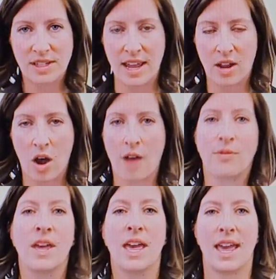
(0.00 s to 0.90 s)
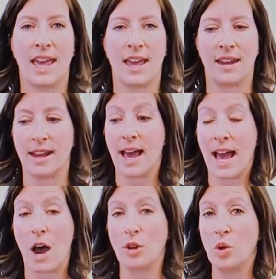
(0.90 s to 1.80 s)
to take off and
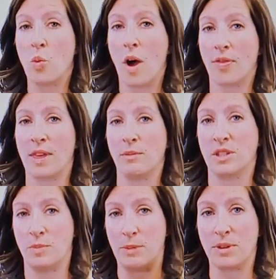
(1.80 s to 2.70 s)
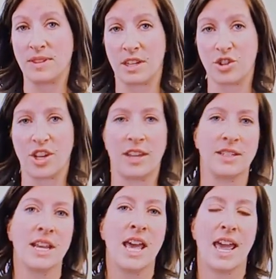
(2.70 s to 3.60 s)
how you want them to be positioned